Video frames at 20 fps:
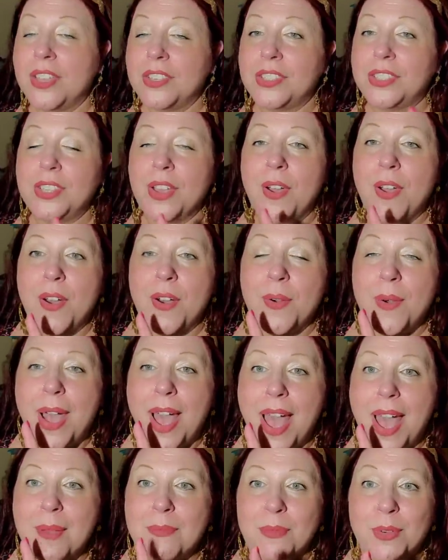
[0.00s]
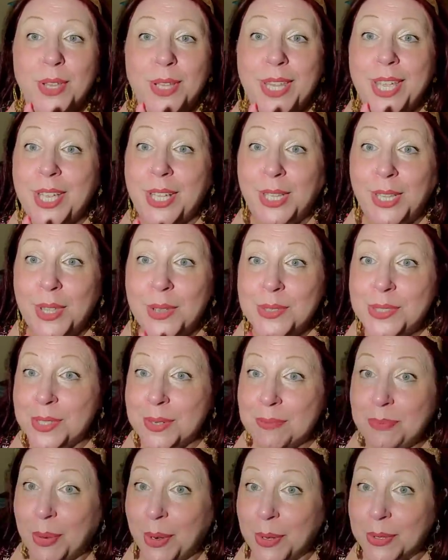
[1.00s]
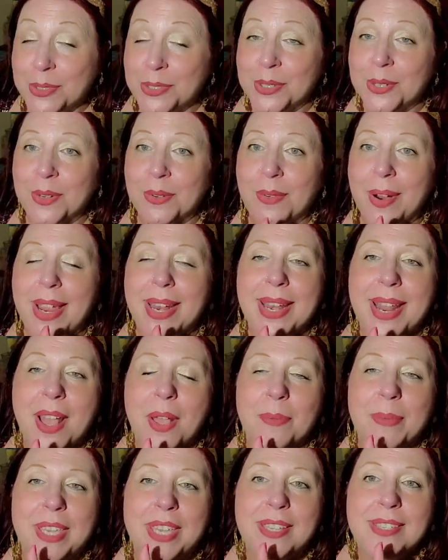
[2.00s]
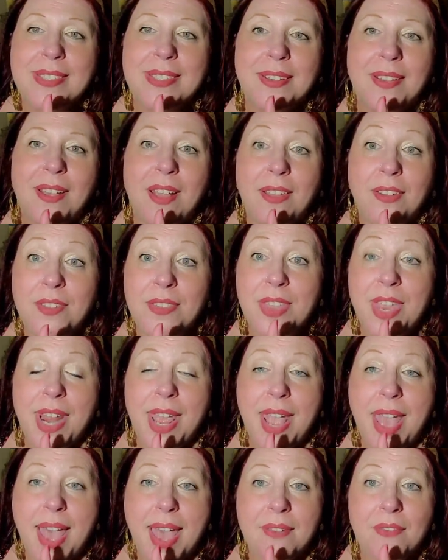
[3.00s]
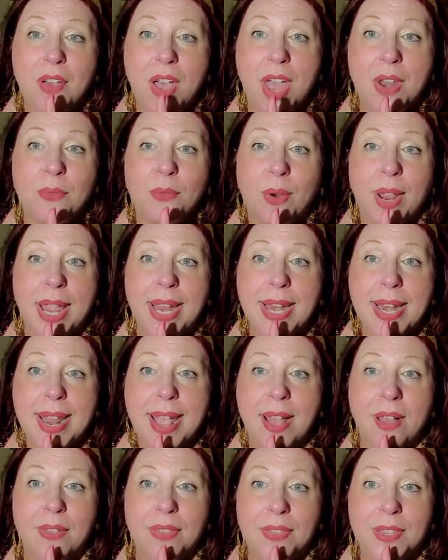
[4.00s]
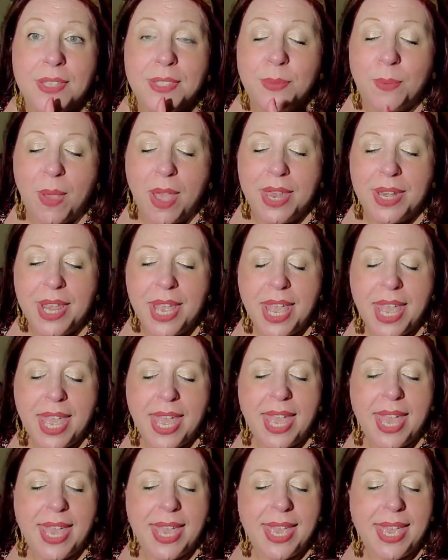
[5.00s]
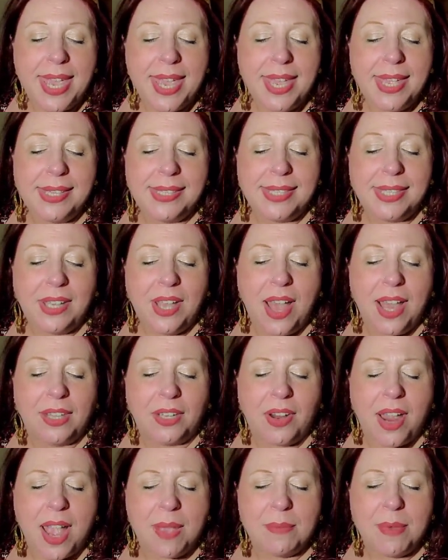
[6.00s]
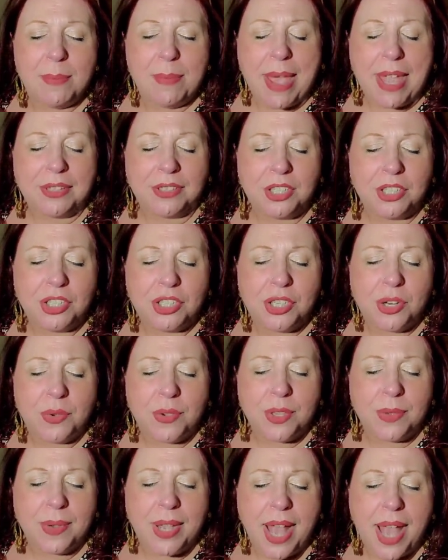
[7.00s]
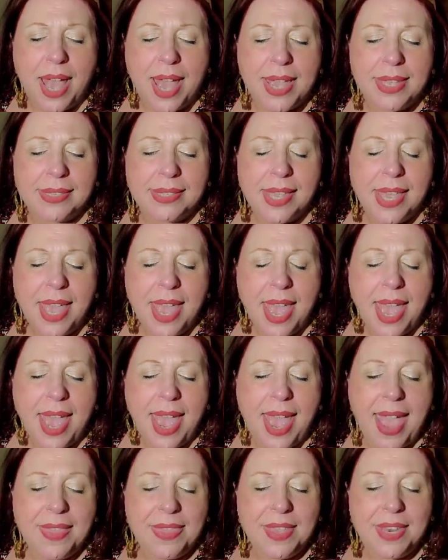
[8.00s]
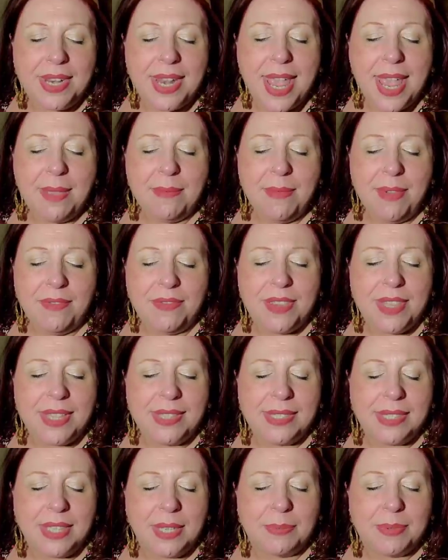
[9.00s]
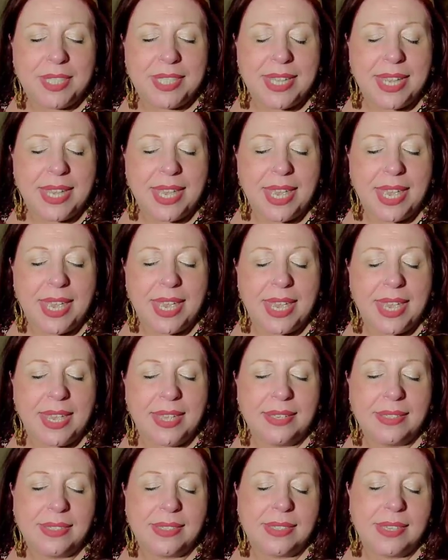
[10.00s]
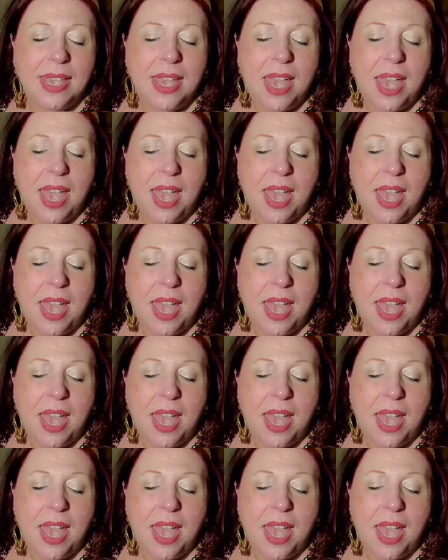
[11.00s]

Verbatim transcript: So I'm really close and personal right now because the color that I have on right now, this one, is the color I'm about to show you guys. And the name of this lipstick is